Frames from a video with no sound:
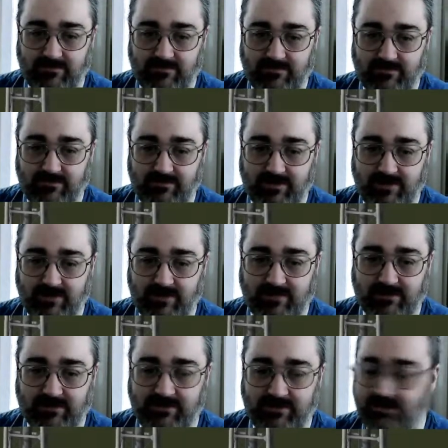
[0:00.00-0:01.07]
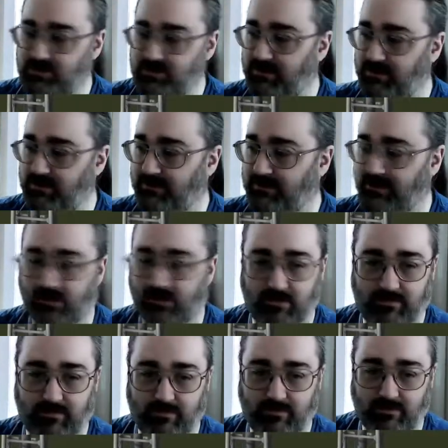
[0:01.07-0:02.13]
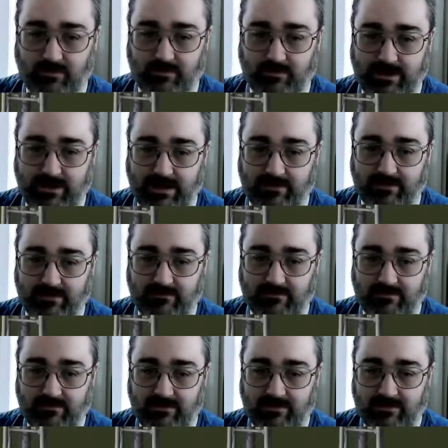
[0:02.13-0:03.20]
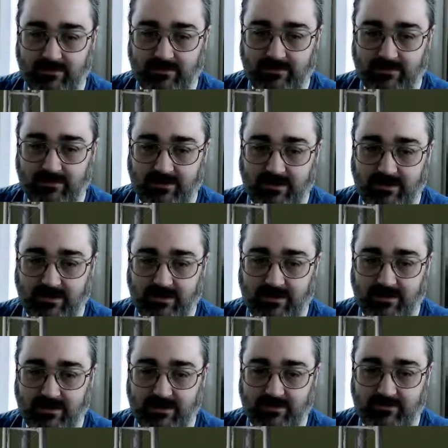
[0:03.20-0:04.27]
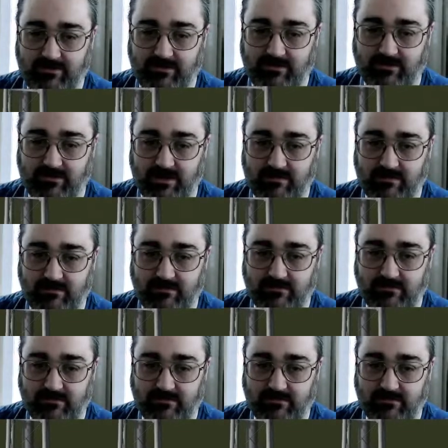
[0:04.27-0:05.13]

So now Valentina should be able to go all the way down to the ground.